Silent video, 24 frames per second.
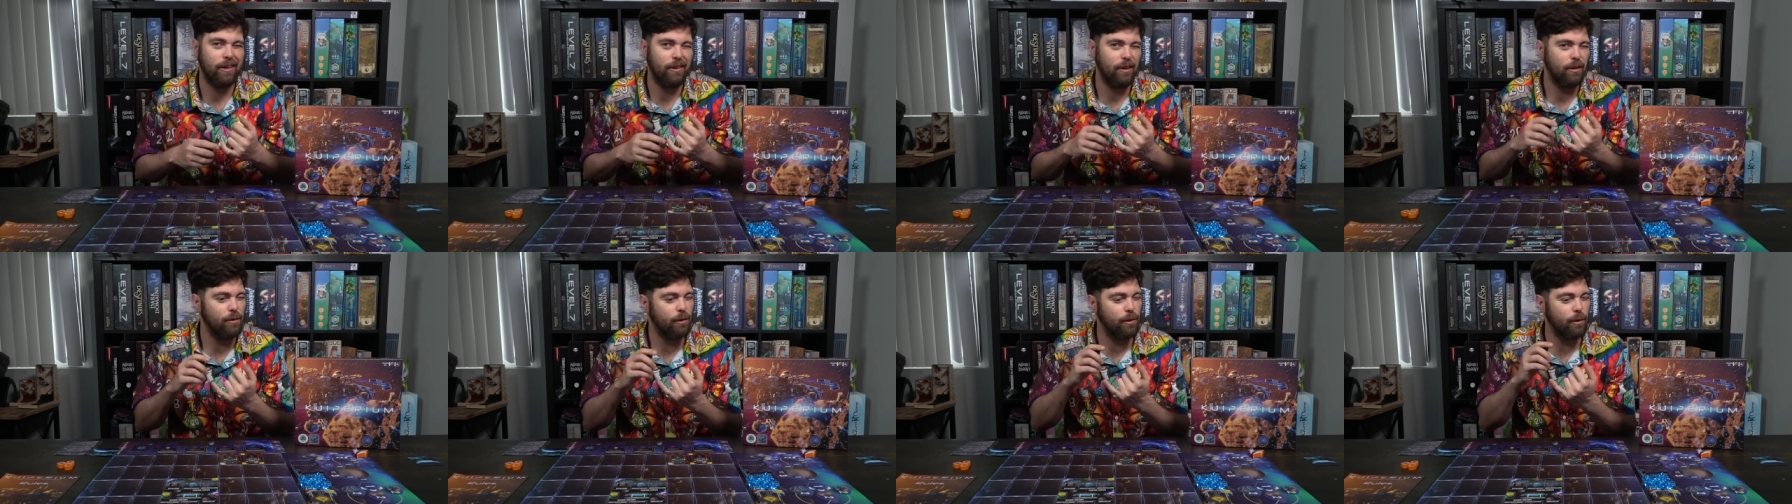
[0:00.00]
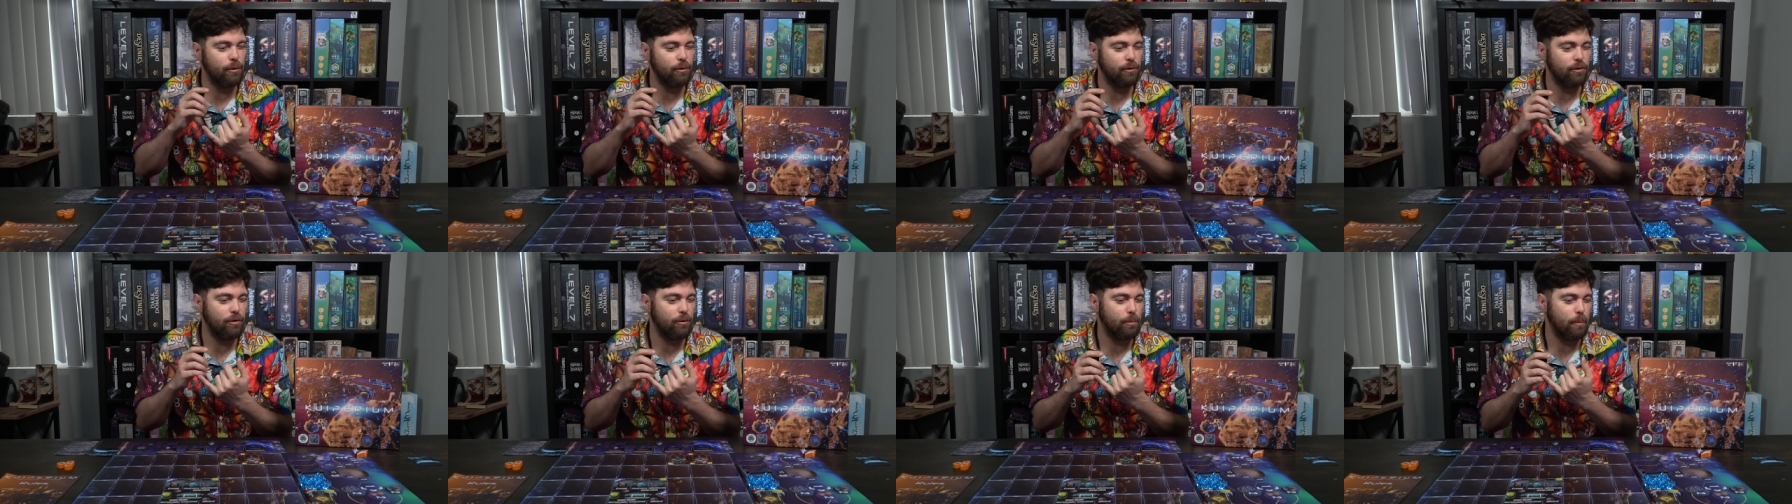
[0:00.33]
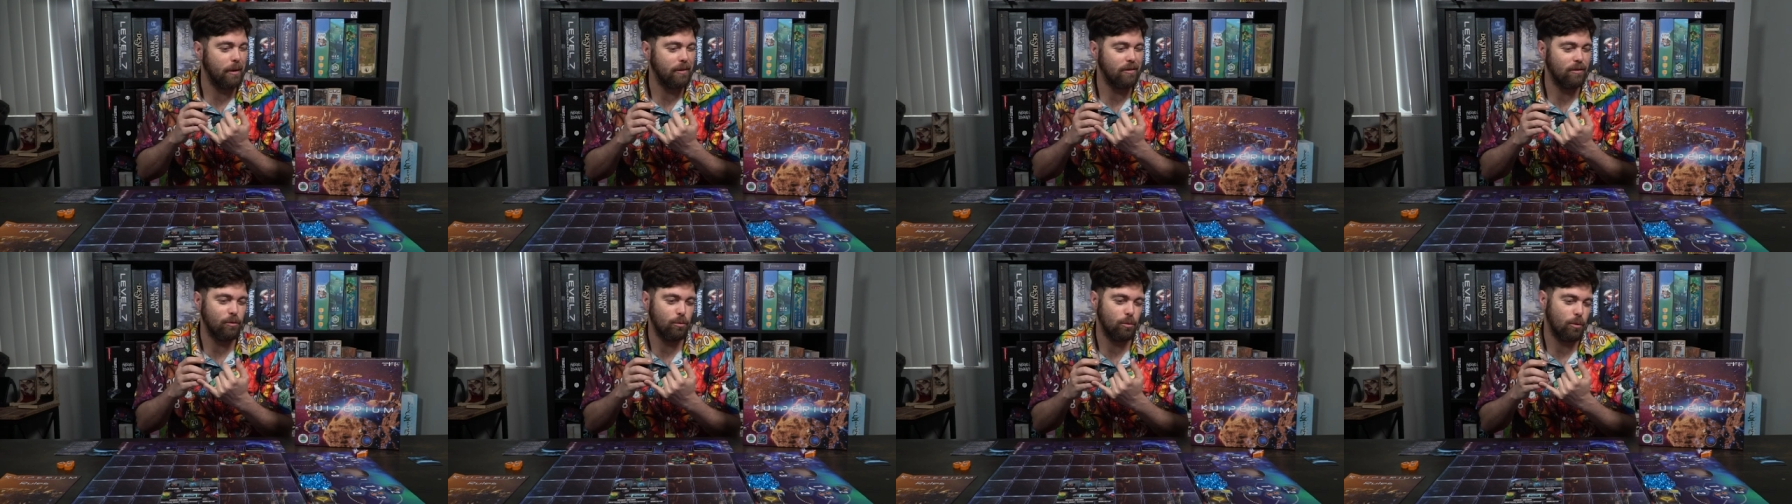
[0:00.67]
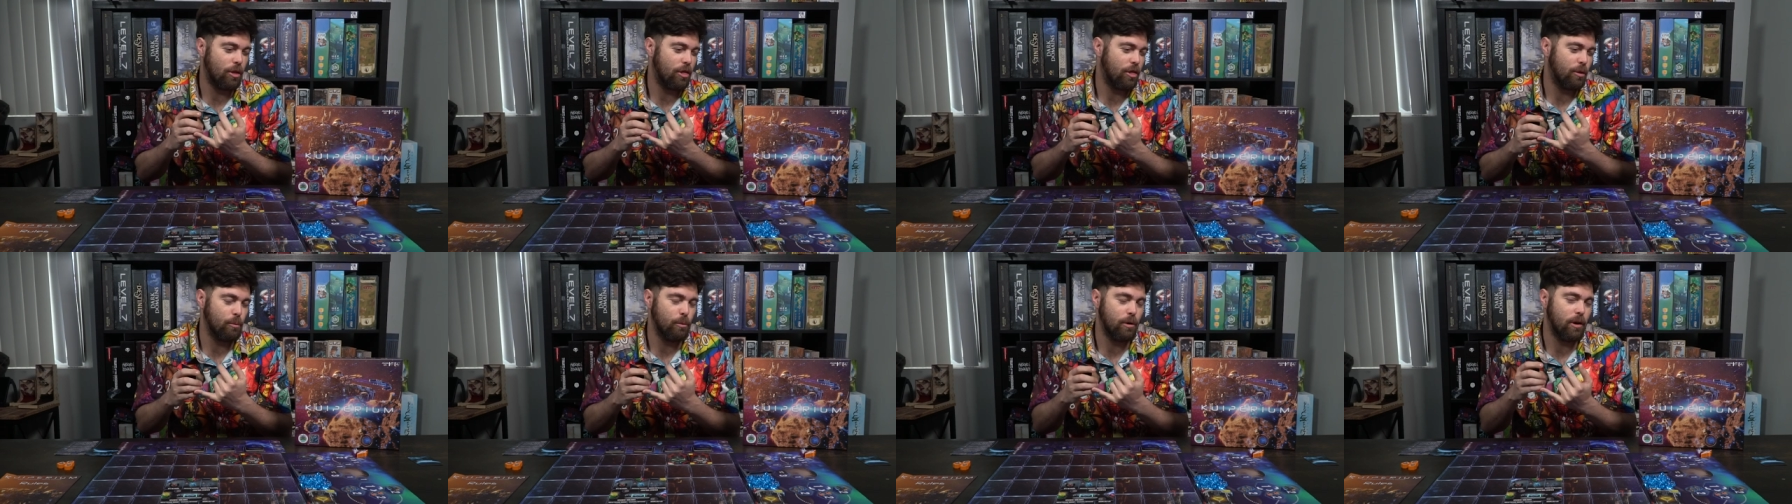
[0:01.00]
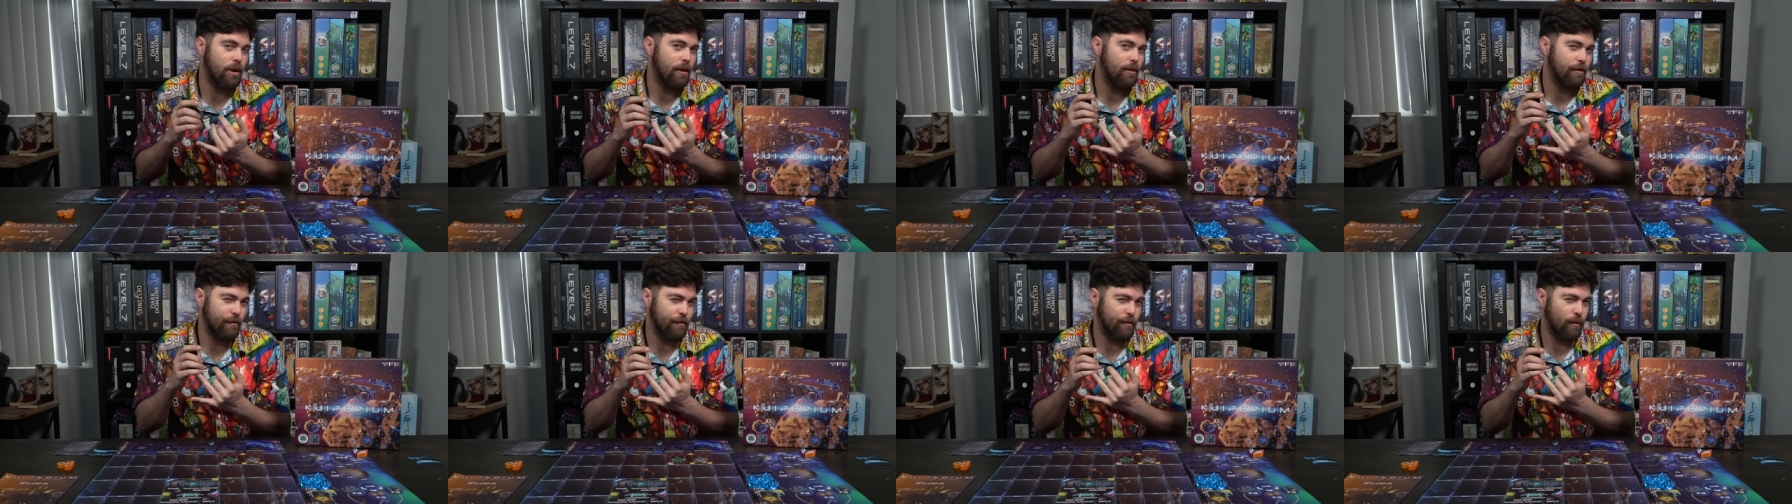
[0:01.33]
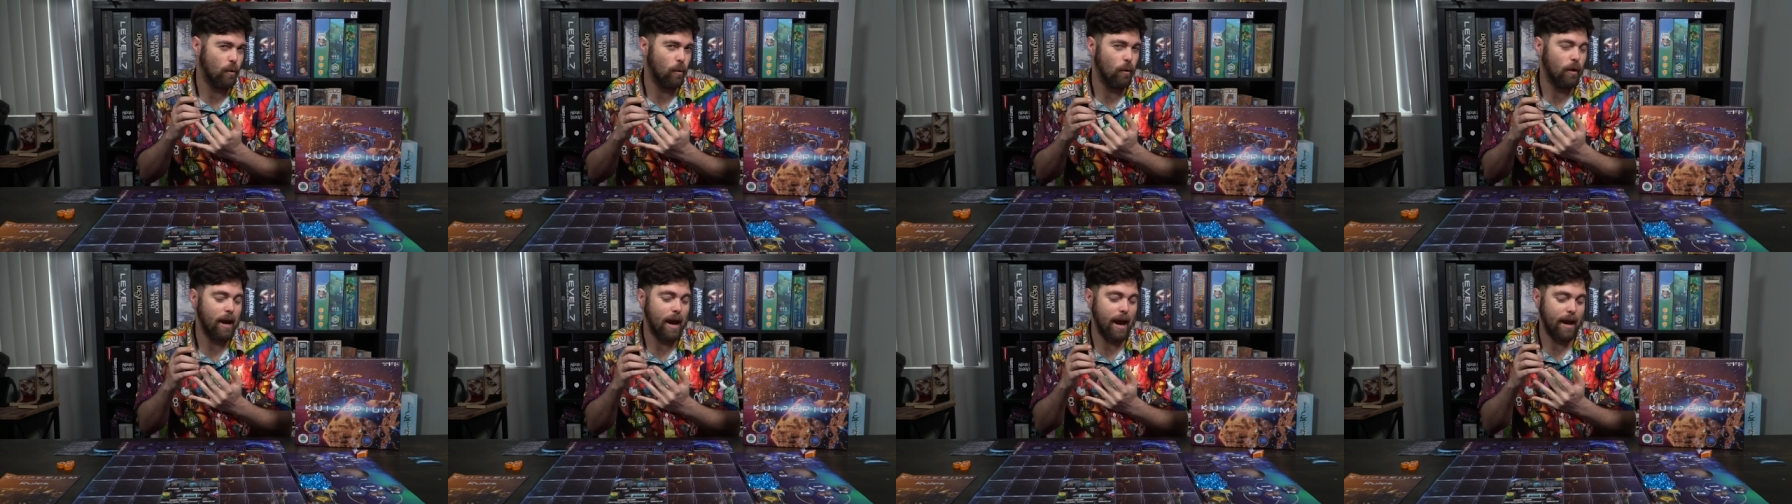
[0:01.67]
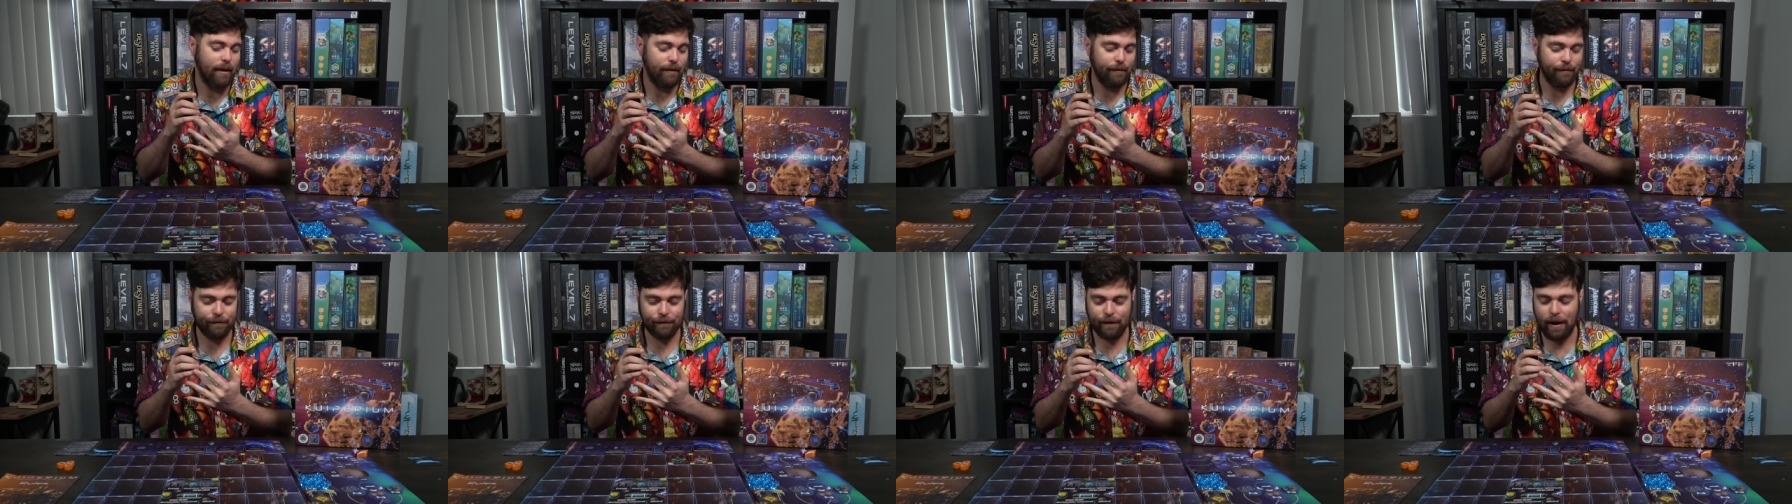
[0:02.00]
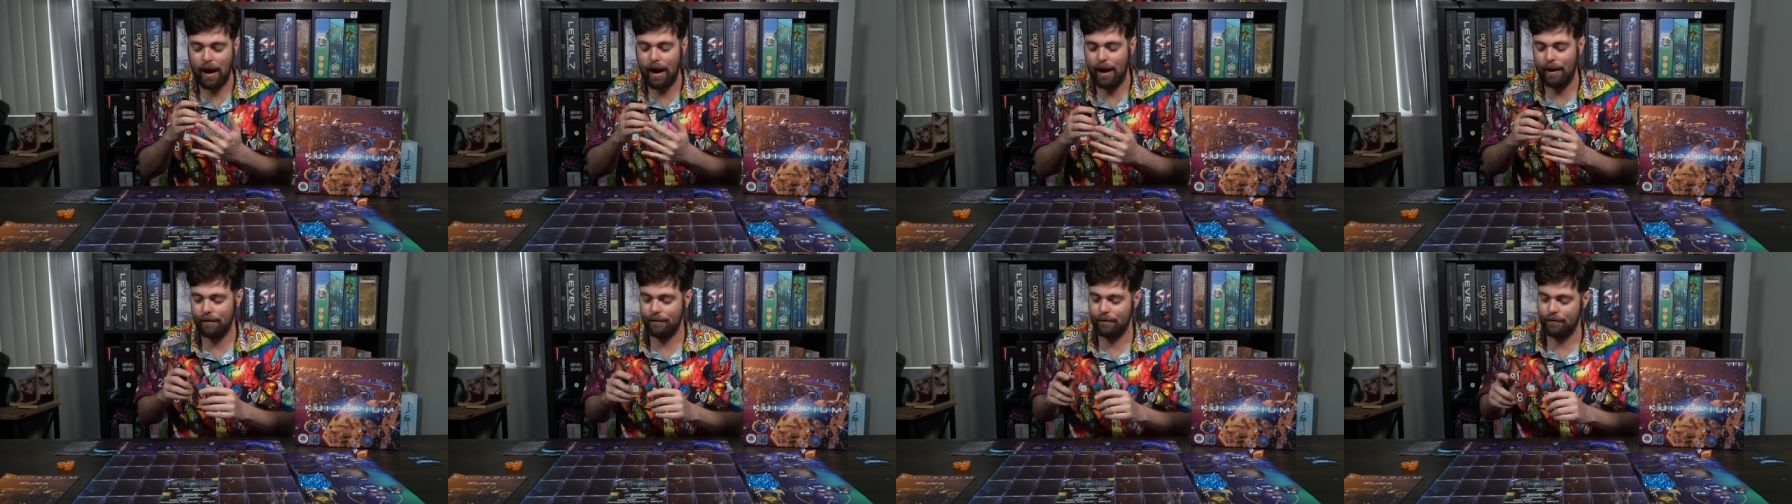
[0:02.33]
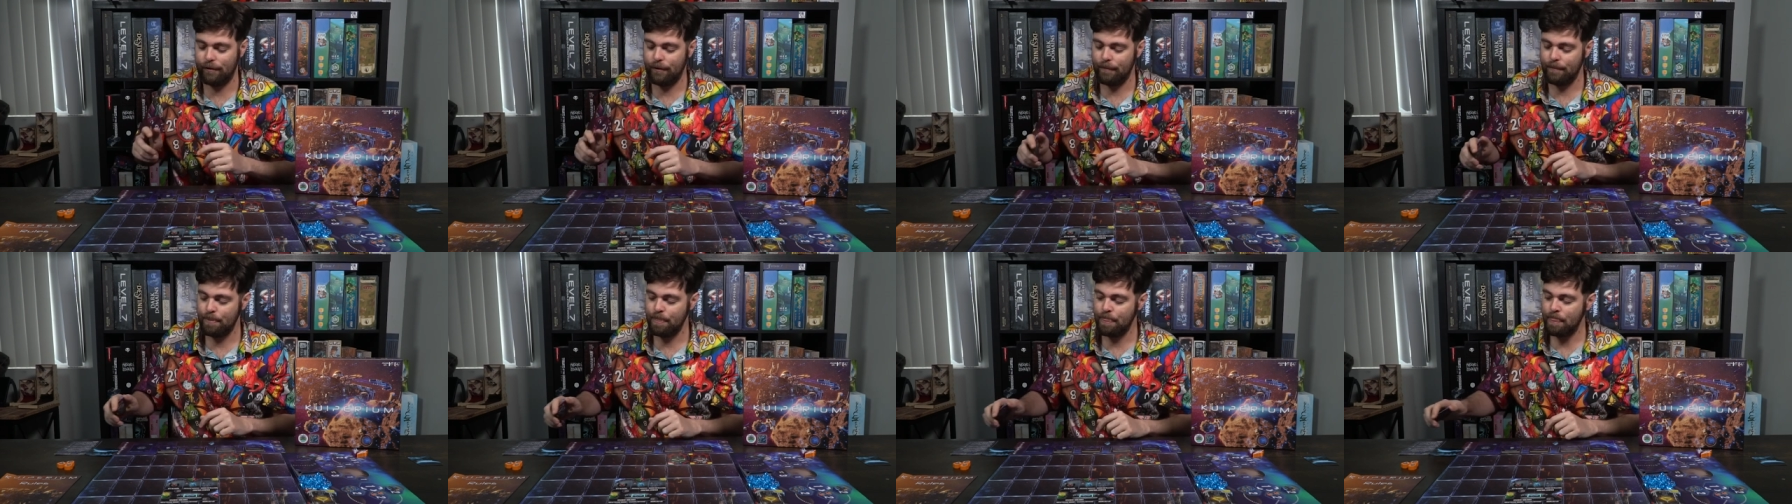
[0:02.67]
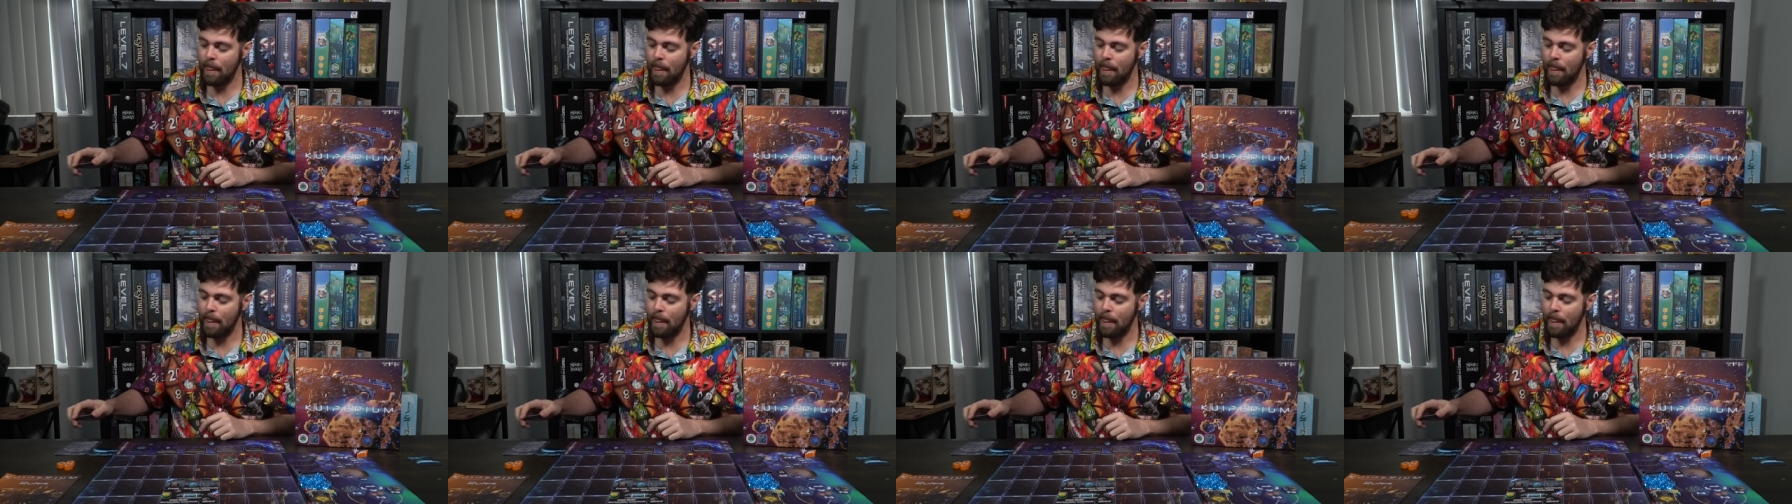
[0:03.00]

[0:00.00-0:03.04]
get to those spaces with three, four, and five.